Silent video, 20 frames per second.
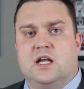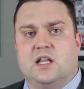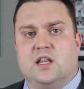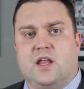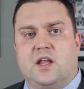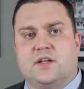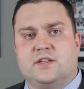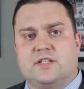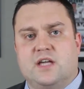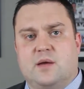A
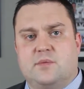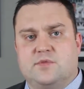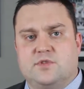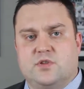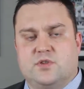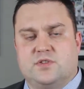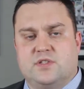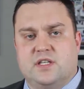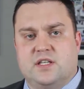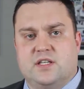lot of times
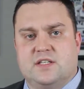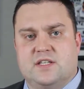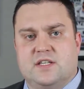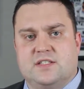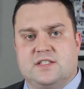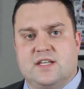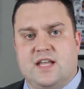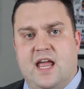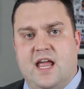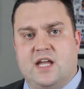you'll see this
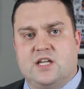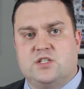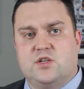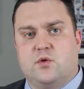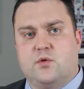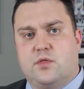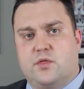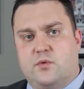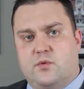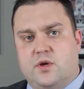as an
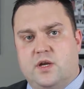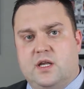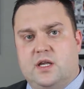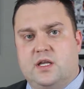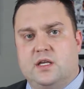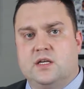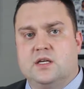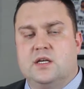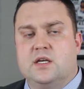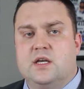
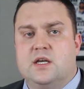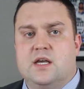HO3,